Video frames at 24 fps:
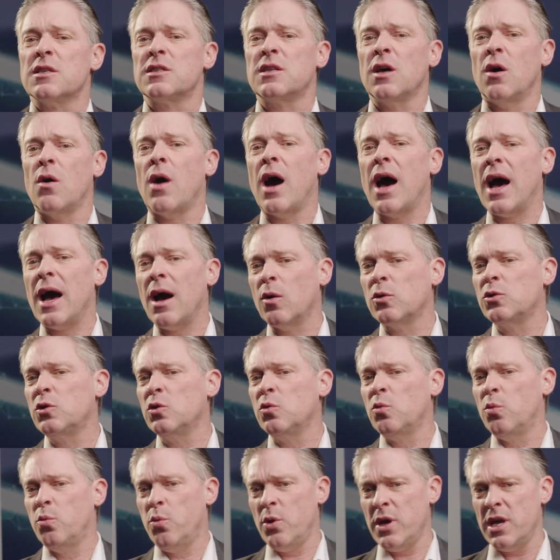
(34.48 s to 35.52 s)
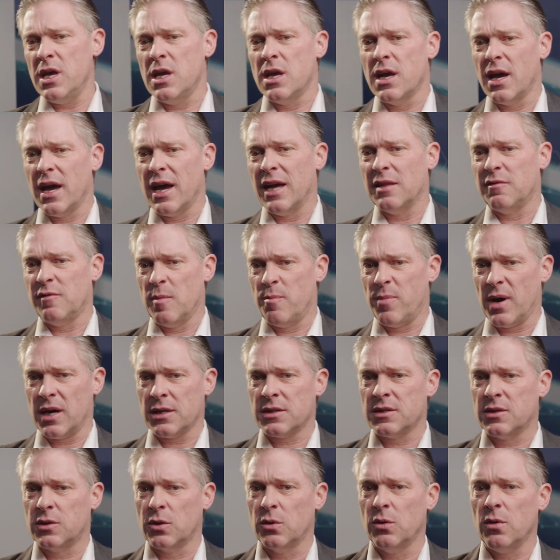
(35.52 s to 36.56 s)
So how do we at
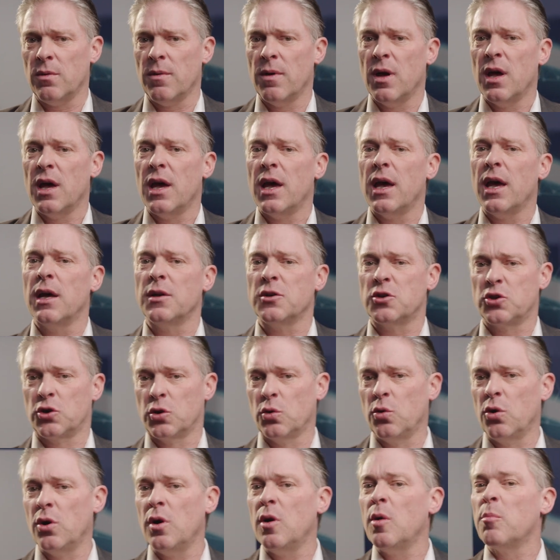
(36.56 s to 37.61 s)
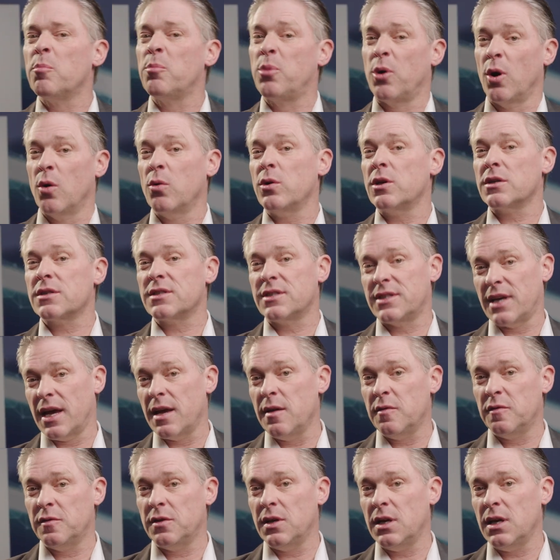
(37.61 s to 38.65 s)
Webasto ensure product
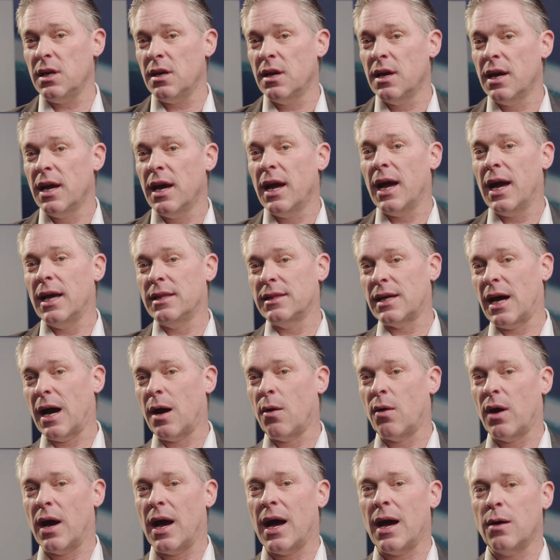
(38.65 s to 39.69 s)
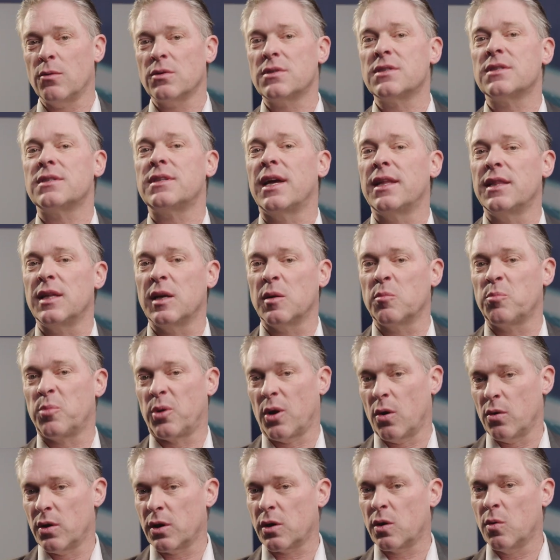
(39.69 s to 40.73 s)
safety and our outstanding
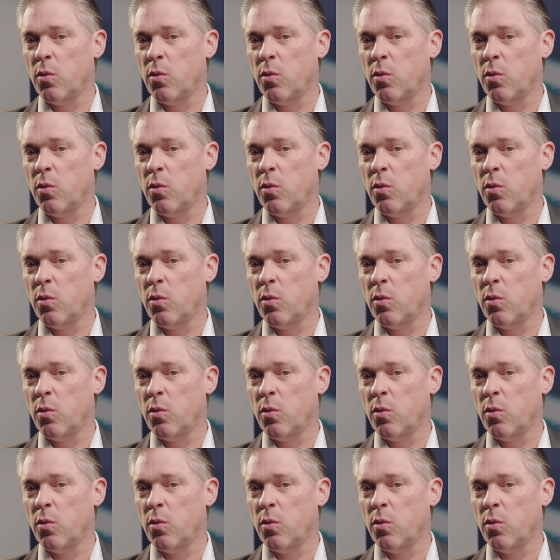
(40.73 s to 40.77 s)
product